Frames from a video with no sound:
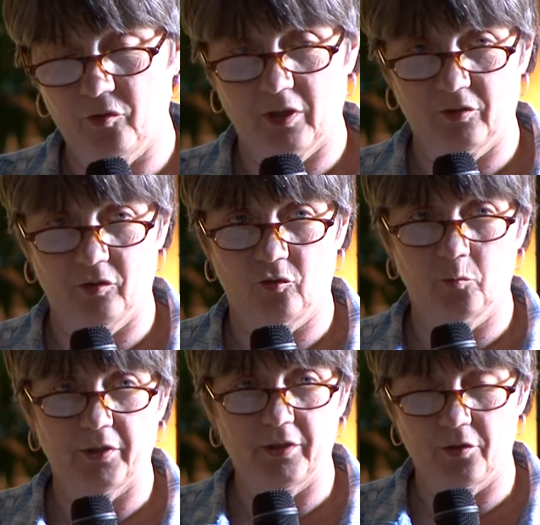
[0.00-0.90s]
ejected
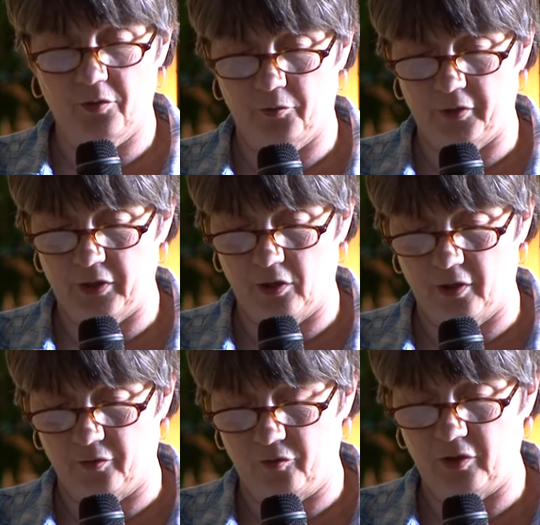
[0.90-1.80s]
20 to 30
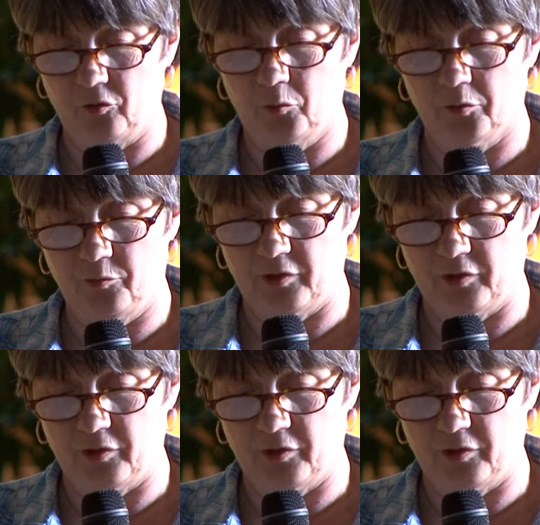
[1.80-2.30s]
yards into a